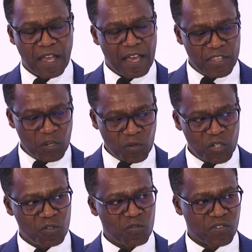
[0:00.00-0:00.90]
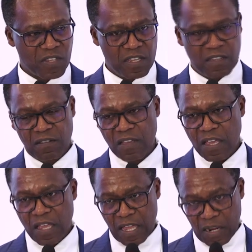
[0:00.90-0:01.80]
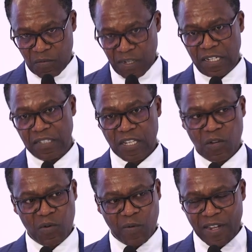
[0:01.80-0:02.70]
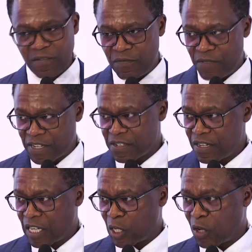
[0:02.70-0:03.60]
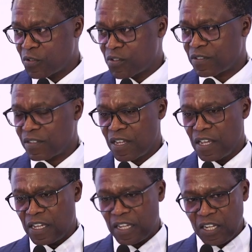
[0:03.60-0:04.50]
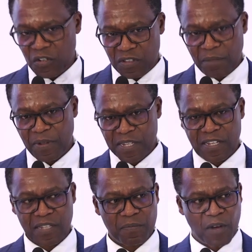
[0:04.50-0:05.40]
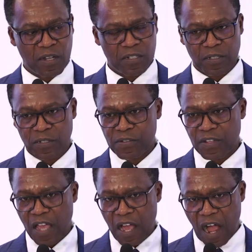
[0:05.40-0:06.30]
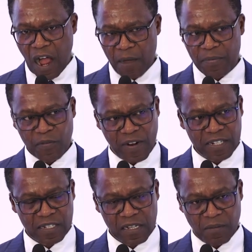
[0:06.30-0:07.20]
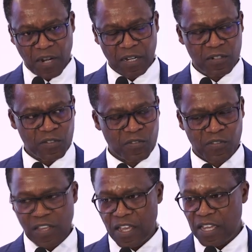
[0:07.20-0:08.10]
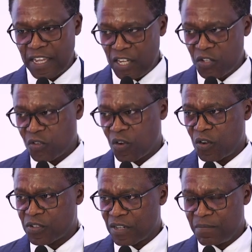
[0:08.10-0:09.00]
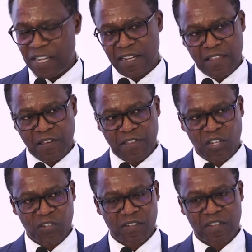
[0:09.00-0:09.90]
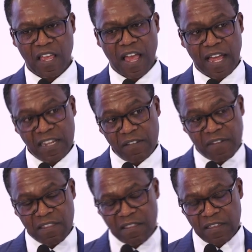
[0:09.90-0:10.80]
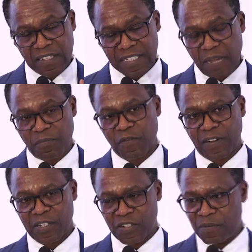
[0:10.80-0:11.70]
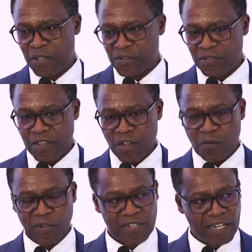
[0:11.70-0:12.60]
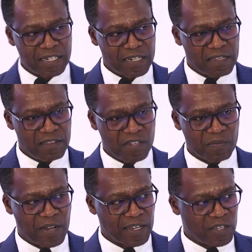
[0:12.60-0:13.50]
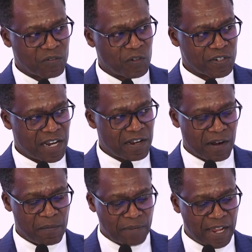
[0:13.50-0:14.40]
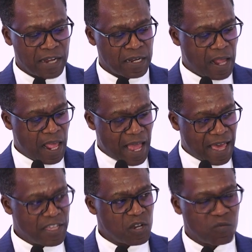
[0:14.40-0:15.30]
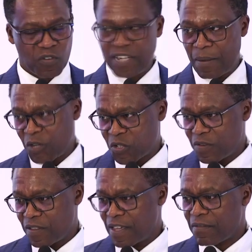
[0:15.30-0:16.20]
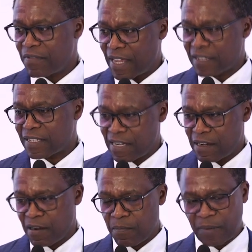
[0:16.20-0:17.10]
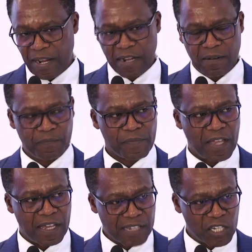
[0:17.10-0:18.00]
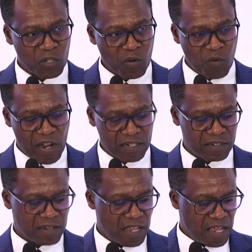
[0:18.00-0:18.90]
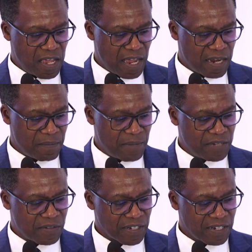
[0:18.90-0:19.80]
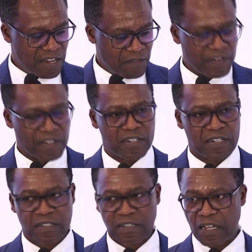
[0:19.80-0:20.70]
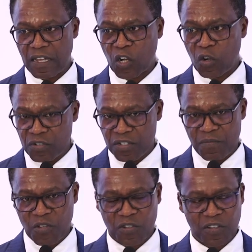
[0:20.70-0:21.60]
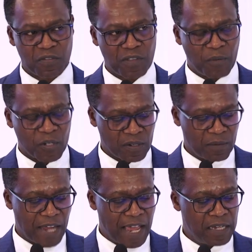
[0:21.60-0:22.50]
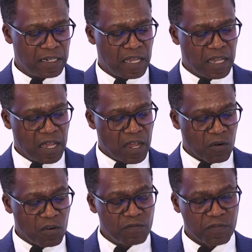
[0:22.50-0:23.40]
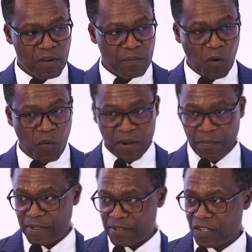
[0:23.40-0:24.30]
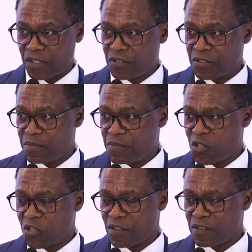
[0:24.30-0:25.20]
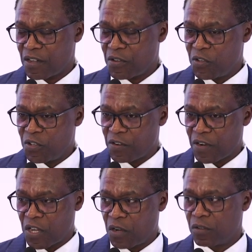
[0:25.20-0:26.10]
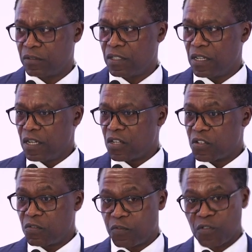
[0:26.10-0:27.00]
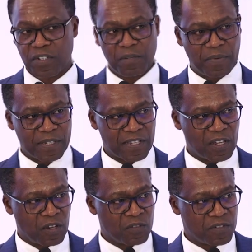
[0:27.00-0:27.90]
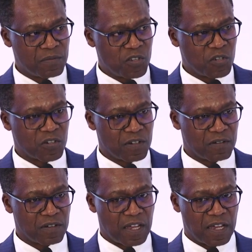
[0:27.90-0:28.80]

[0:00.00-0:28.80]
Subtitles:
I think what you see, and we did say we were investing a lot into the business models, operating models, into cost and many other things, and even the type of customers we're targeting in these markets for turnaround plan, I think we'll demonstrate that that turnaround plan has actually worked and made significant contribution to the bottom line, going from a 1% contribution a year ago to 14% contribution